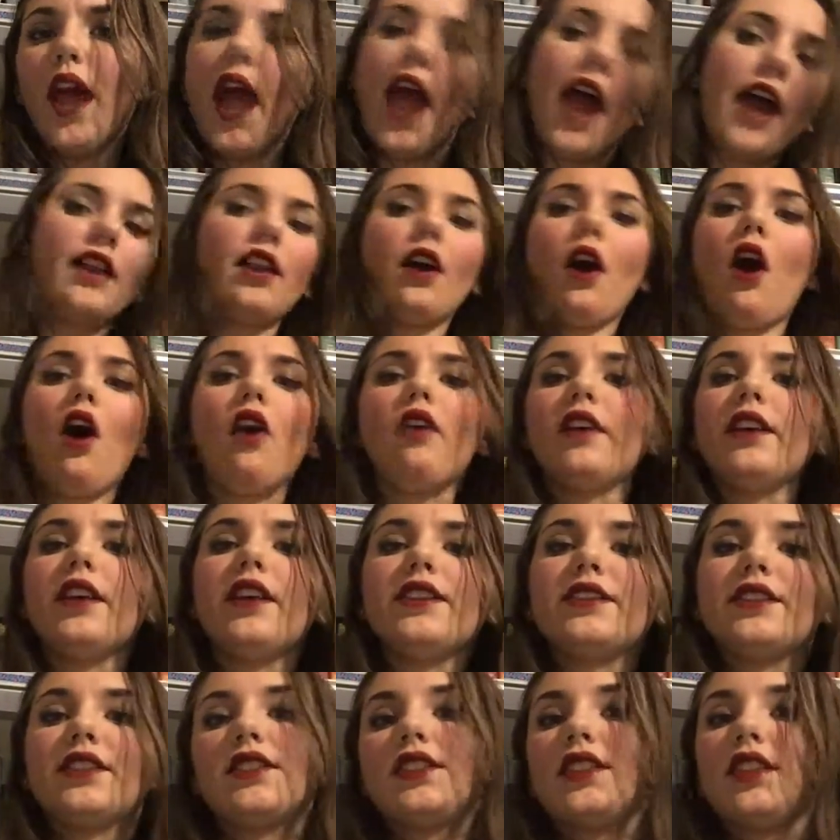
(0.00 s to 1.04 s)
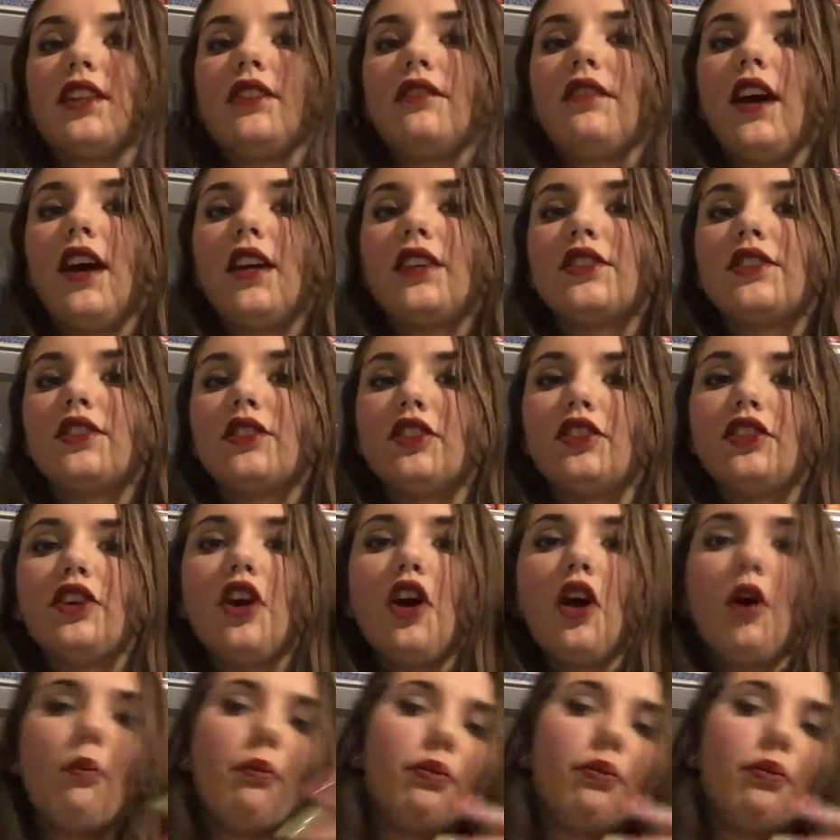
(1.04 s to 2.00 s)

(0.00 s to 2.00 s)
and all it is the Elector